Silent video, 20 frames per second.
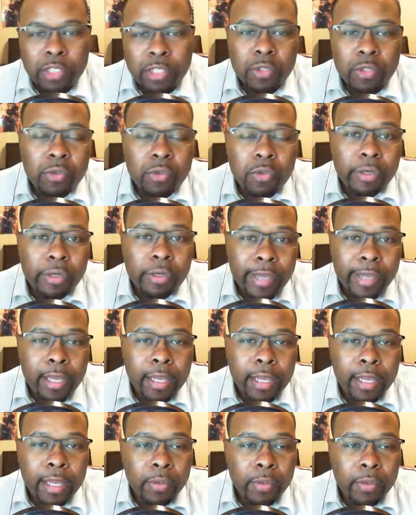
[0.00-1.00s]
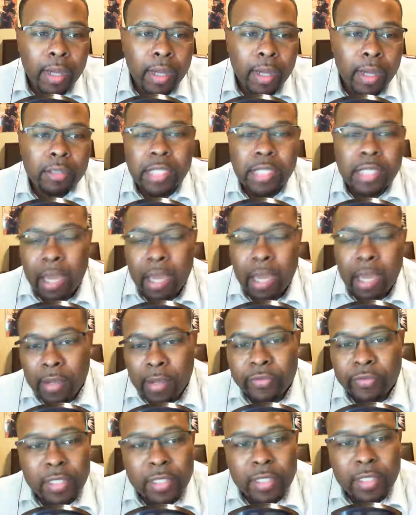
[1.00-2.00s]
You do create a bureaucracy.
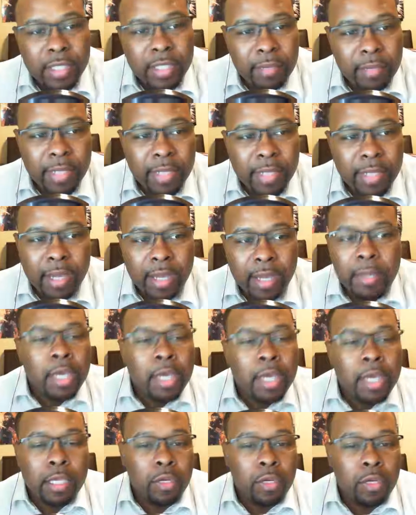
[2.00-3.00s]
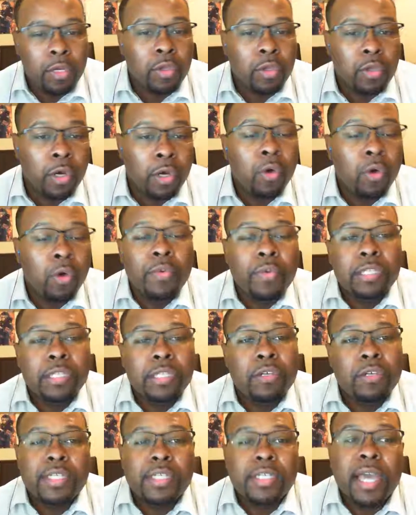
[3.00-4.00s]
However, at the same time, the whole reason
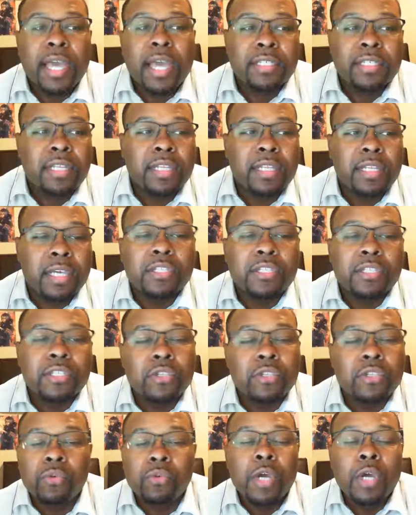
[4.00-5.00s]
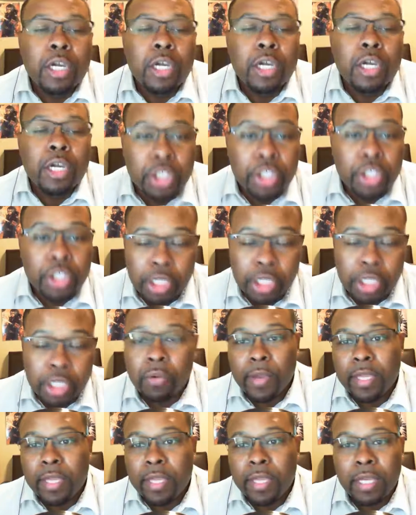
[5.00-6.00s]
you're taxing it is to
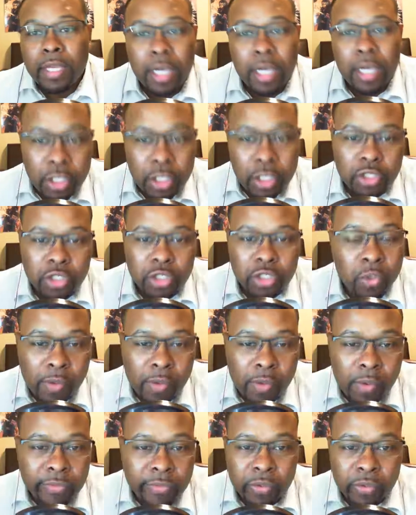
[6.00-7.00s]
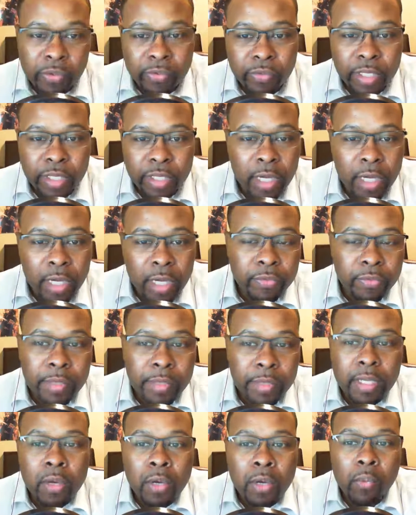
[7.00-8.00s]
generate additional revenue for the
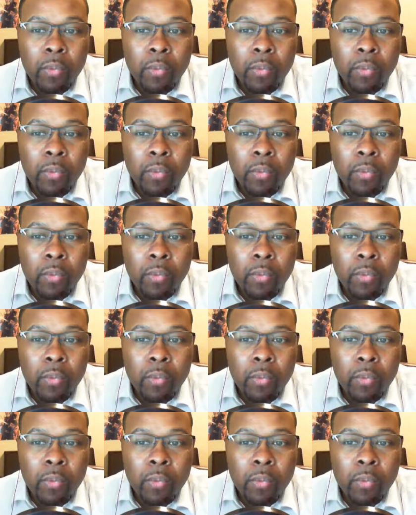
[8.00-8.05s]
government.